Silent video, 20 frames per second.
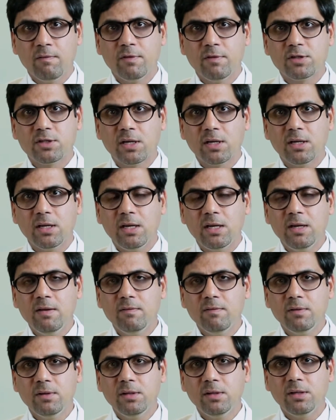which can
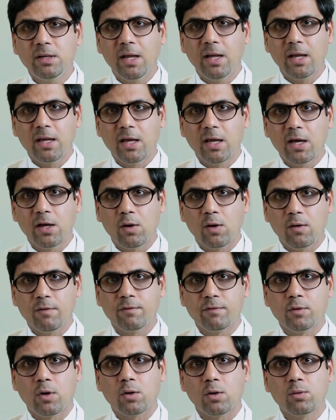even take care
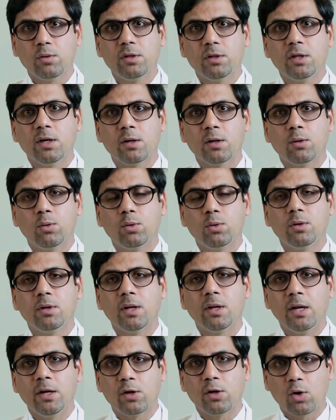of not only the good
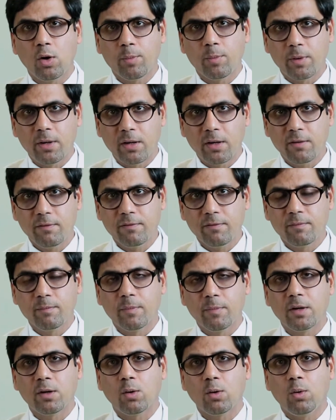intraoperative
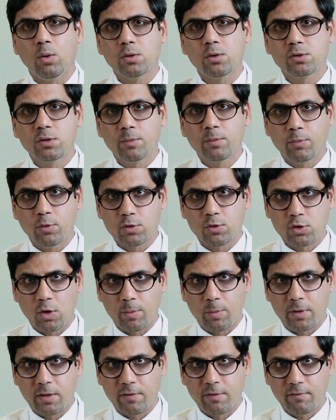but also the
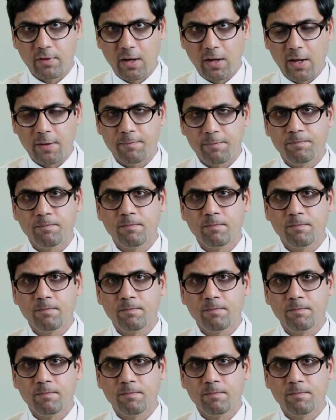post-operative care.